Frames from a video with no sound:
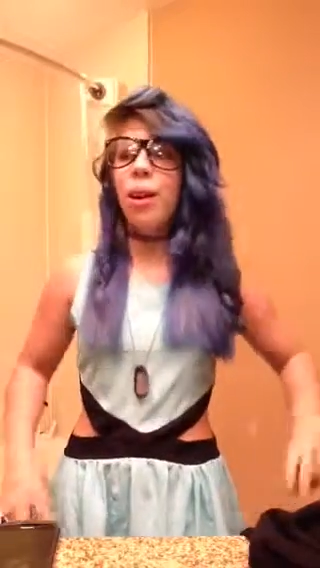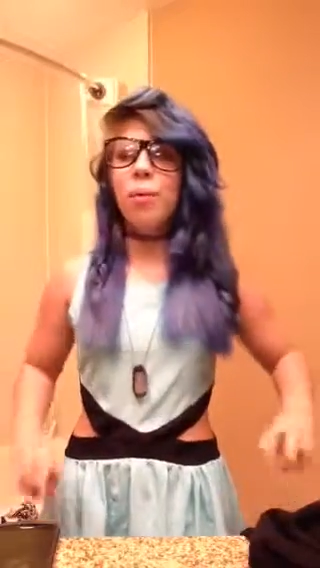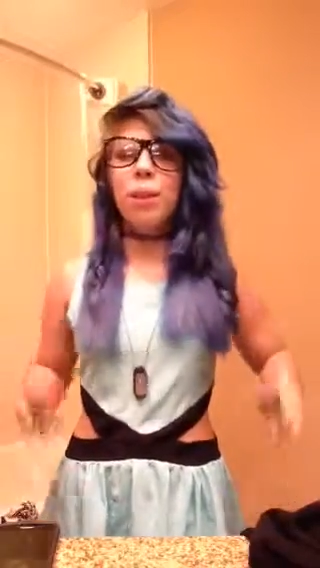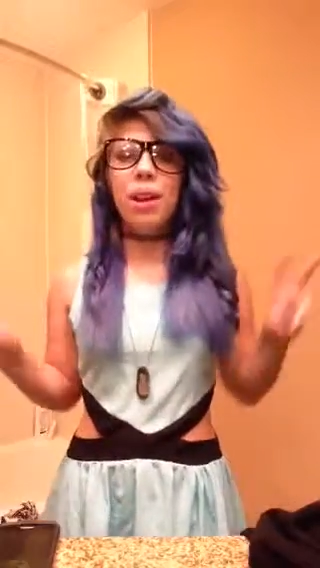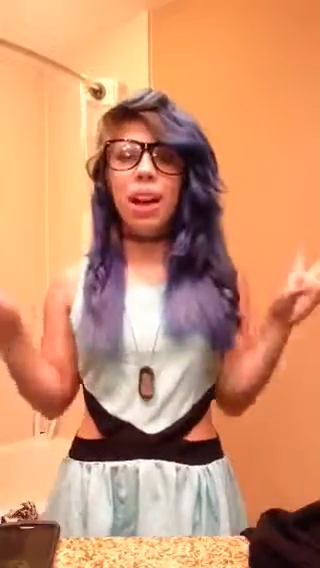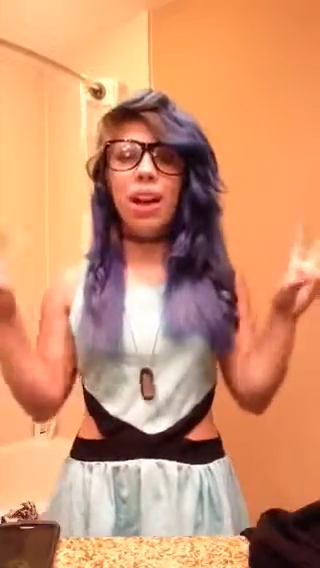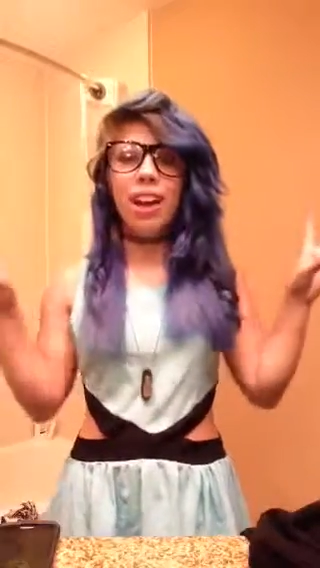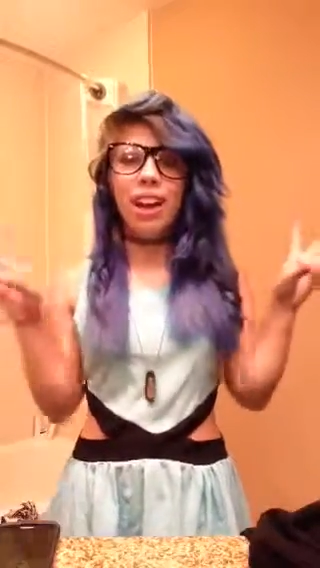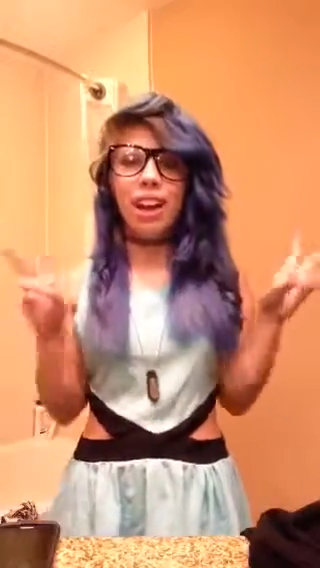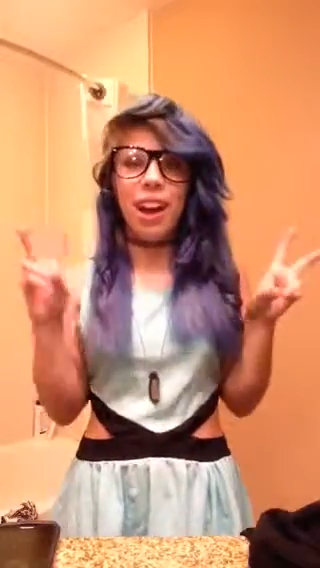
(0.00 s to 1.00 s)
But
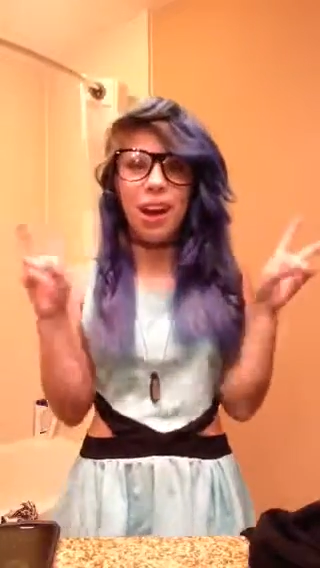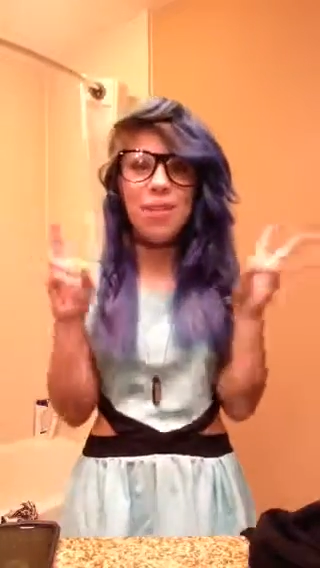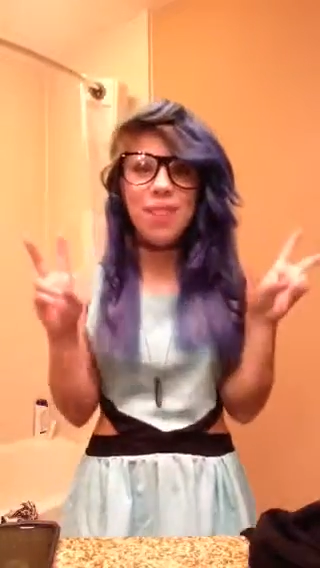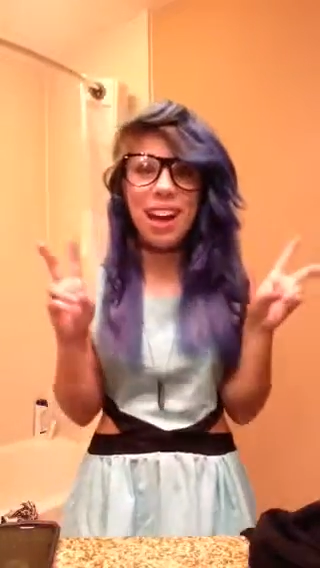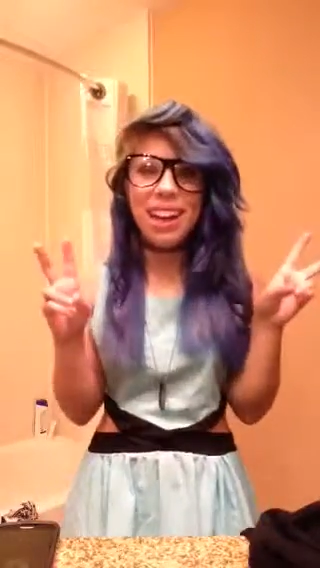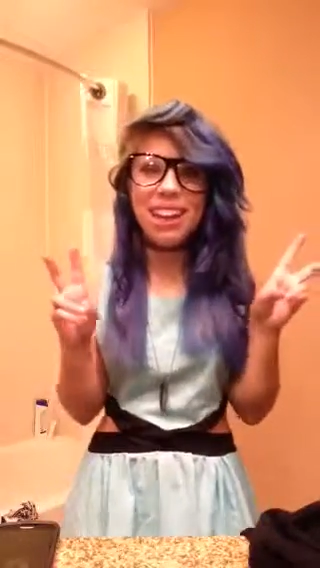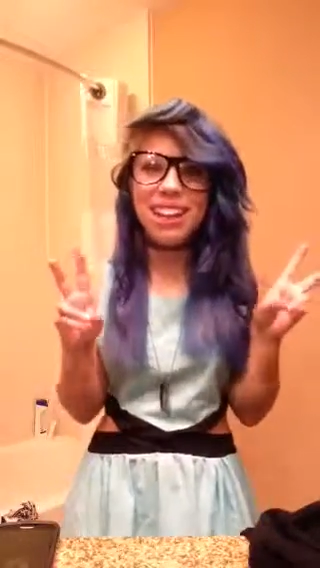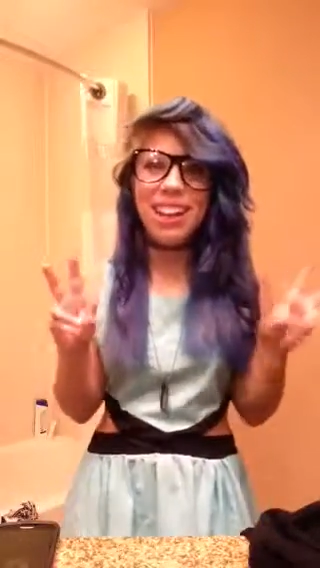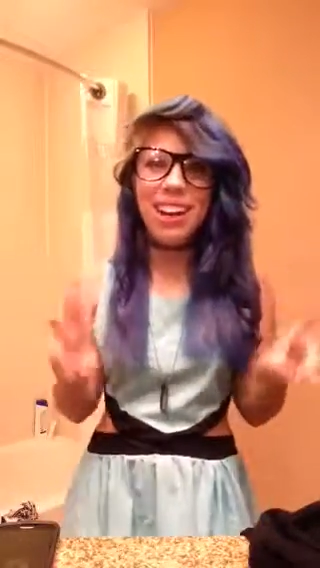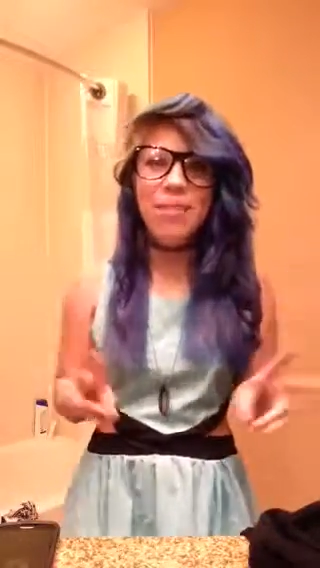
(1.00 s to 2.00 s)
hi, I'm
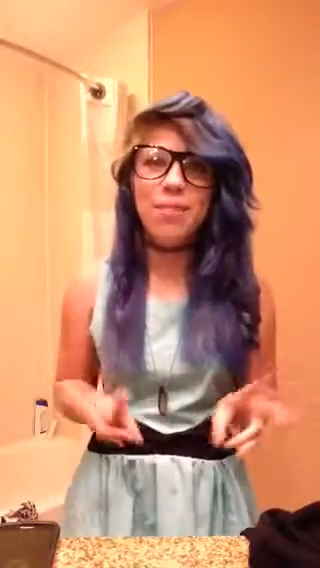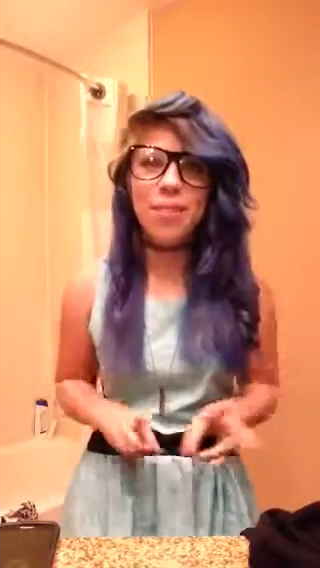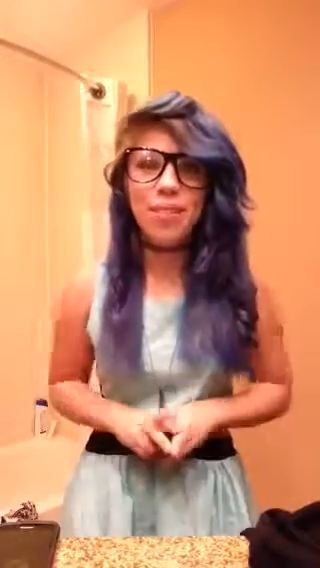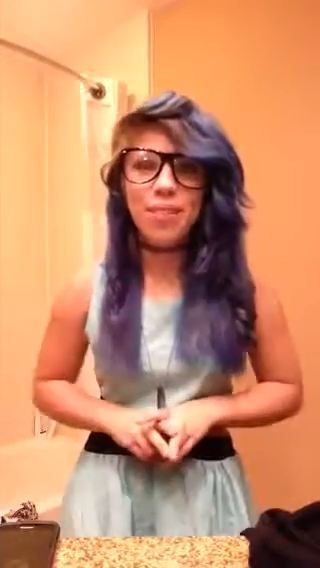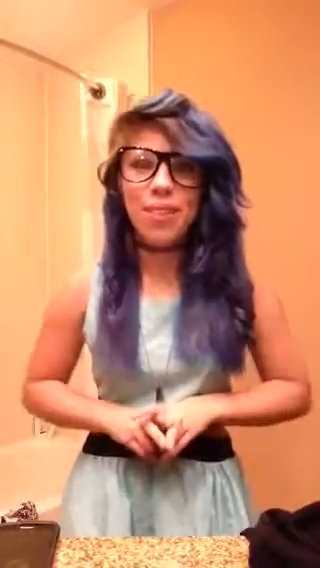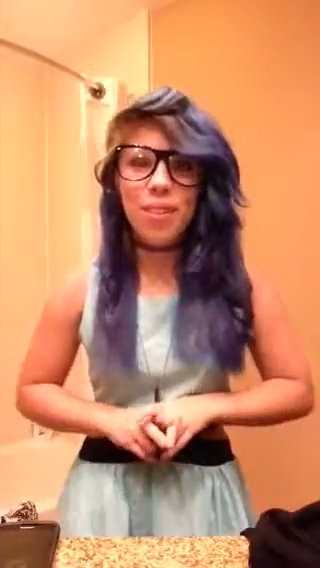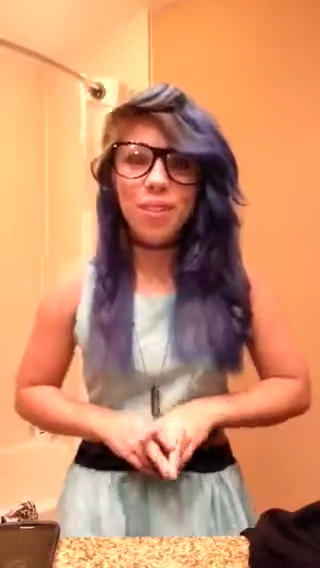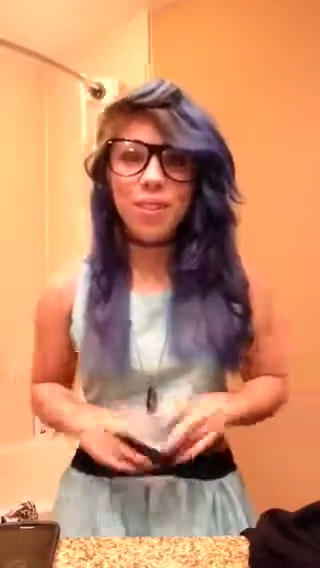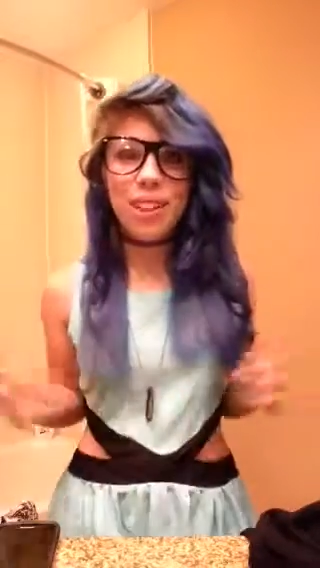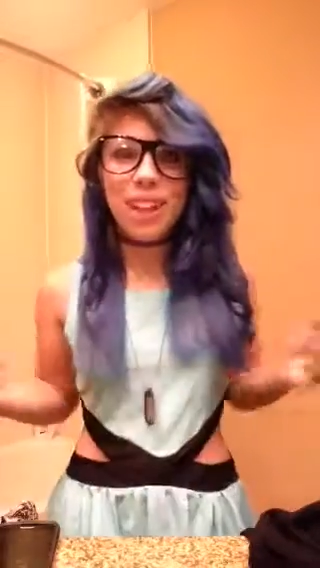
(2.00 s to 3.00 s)
Maggie, I'm part of those
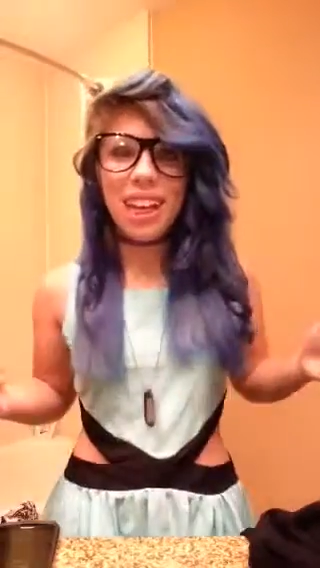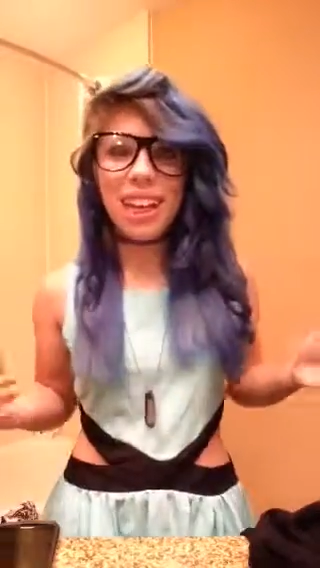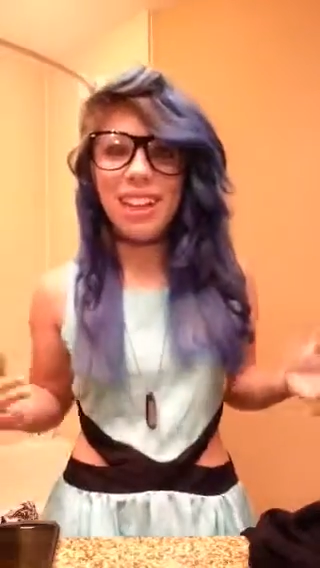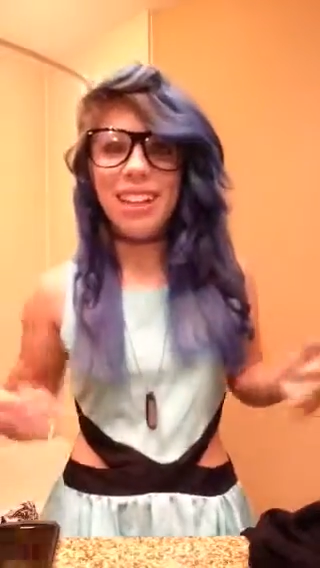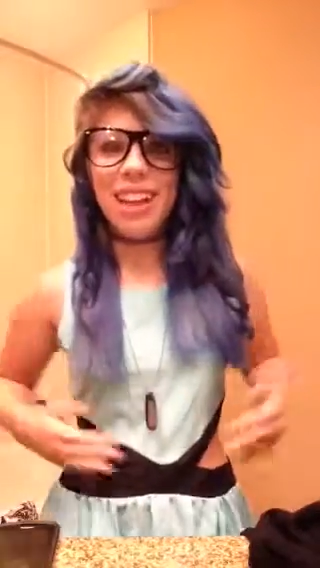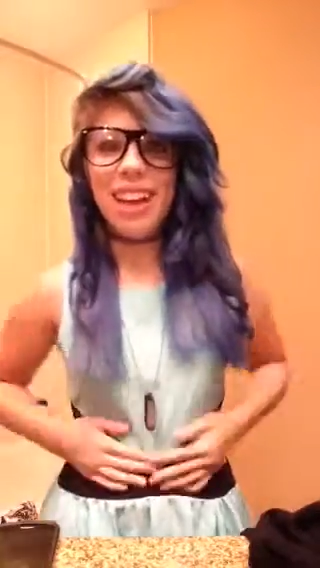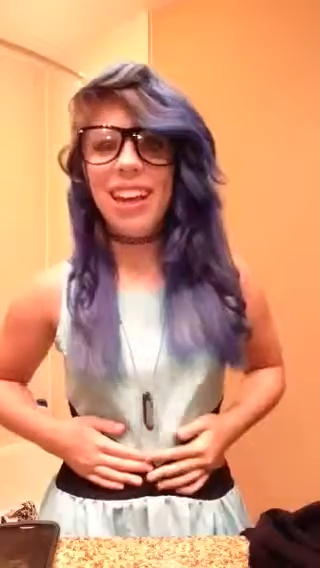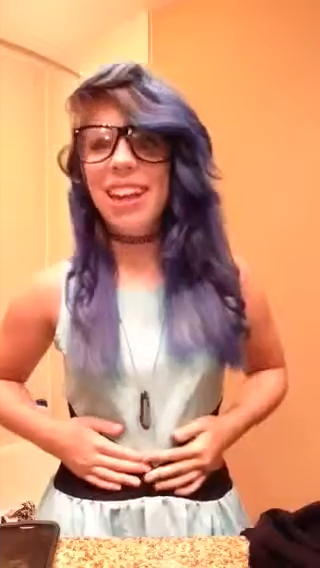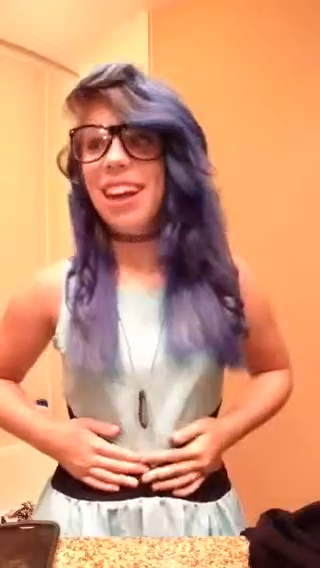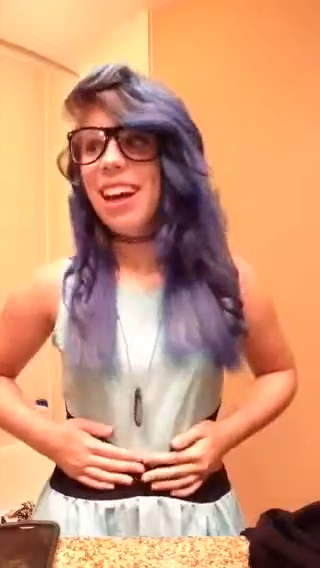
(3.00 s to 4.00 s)
one kids,
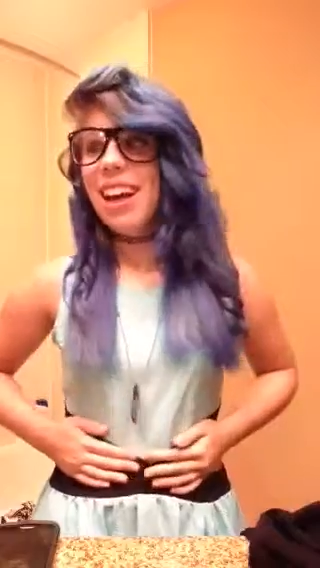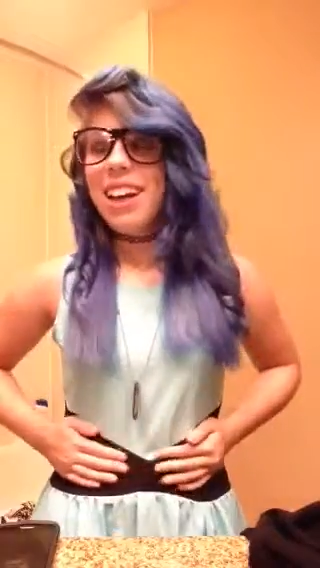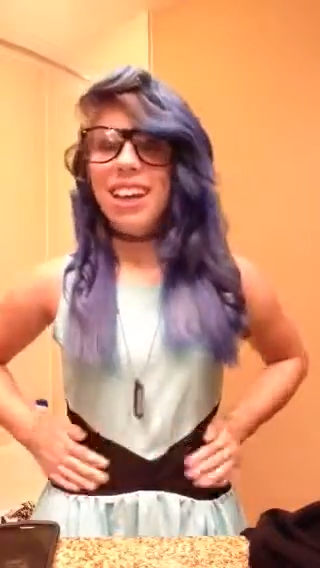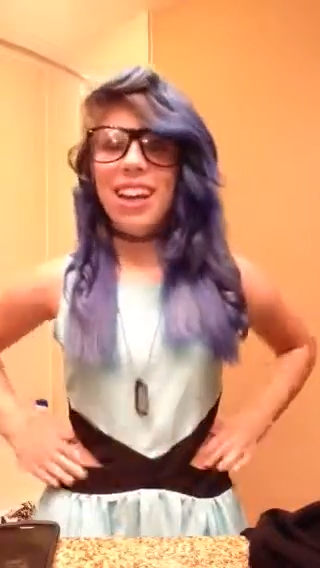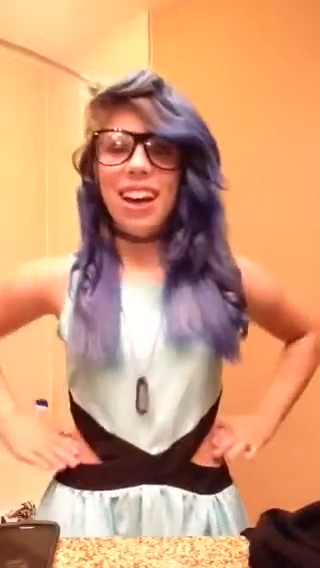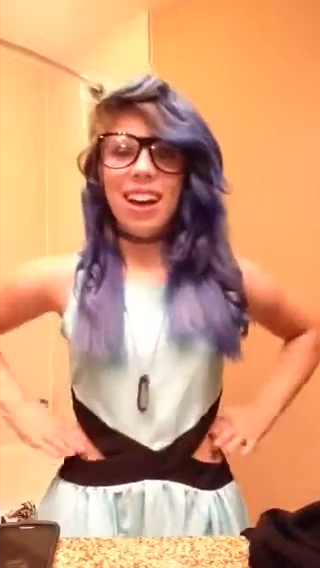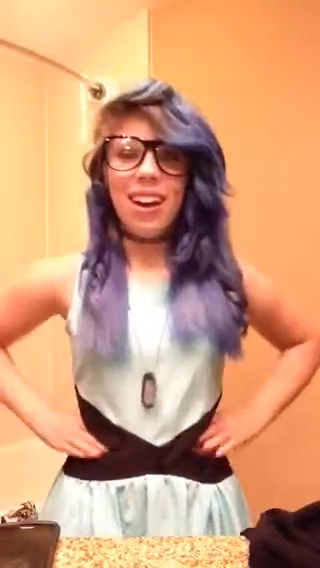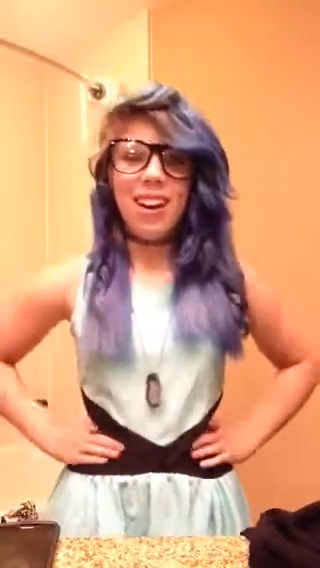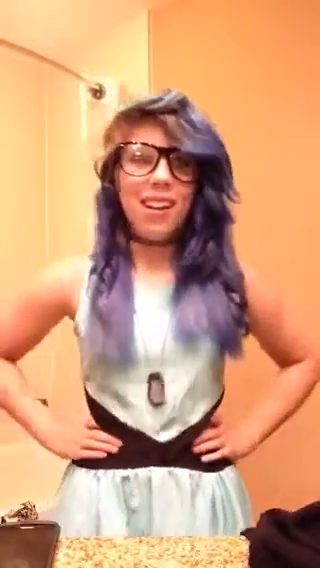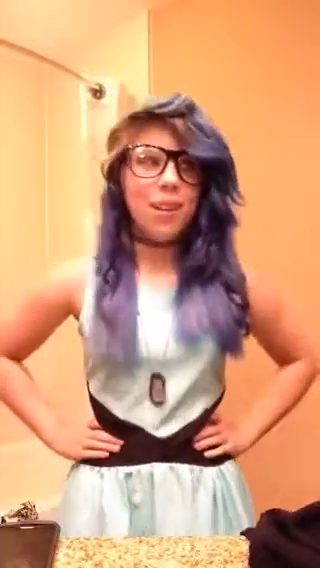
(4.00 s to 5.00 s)
and yeah,
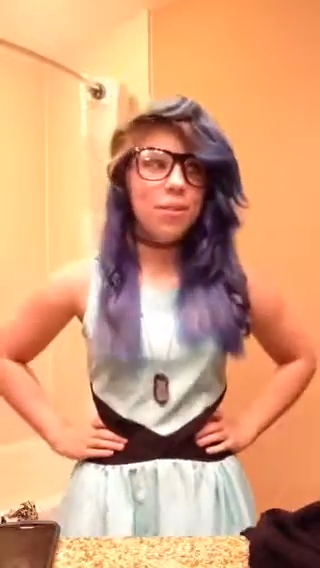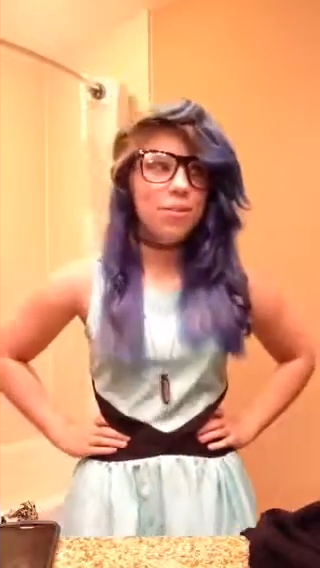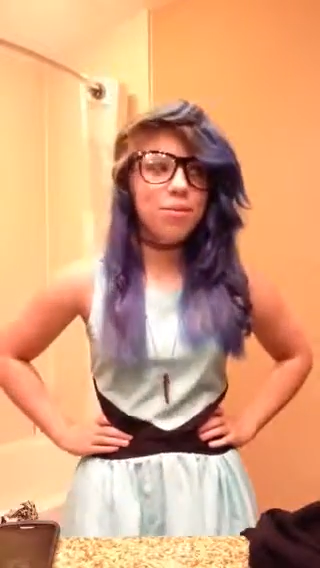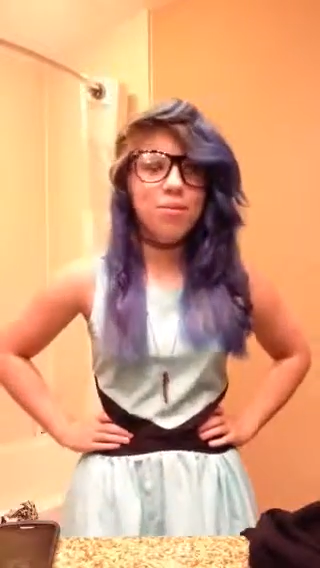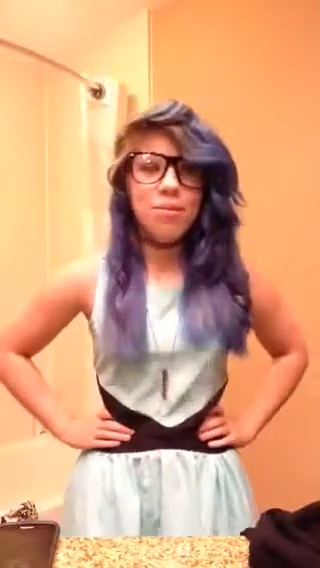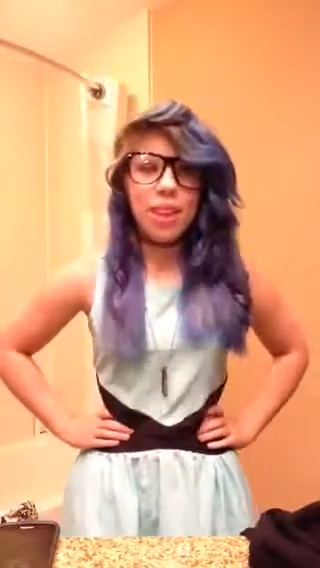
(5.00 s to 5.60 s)
um,